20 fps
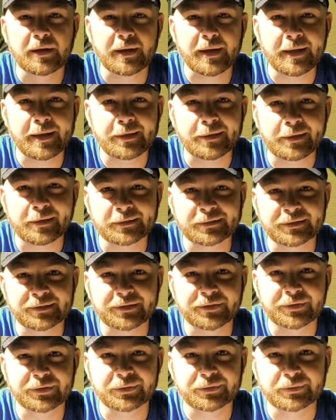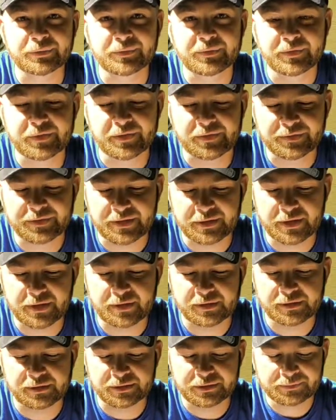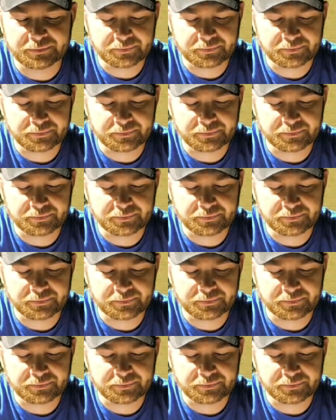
800 to 1500.